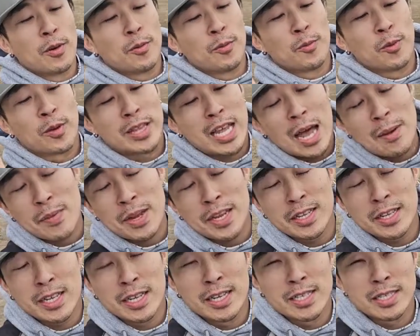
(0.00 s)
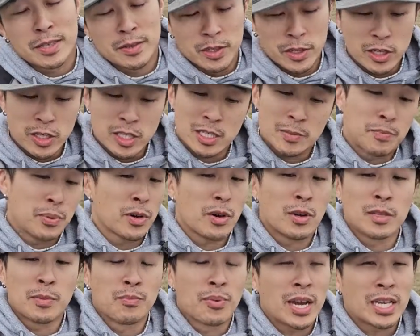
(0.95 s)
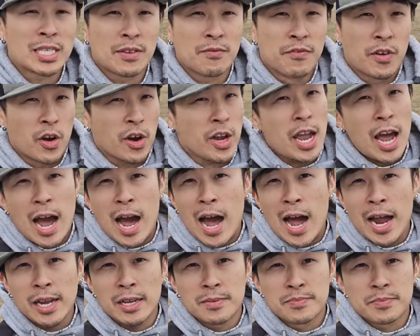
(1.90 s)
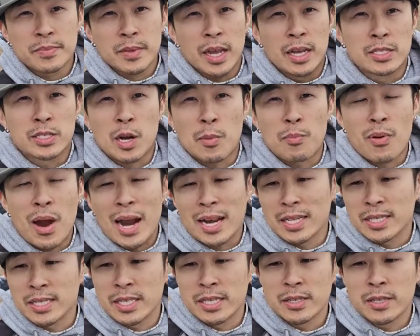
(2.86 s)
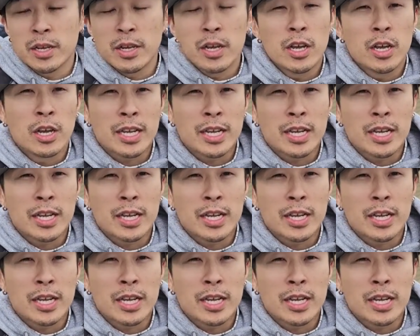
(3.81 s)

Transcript: what that means is you can just put on the brakes very high and start practicing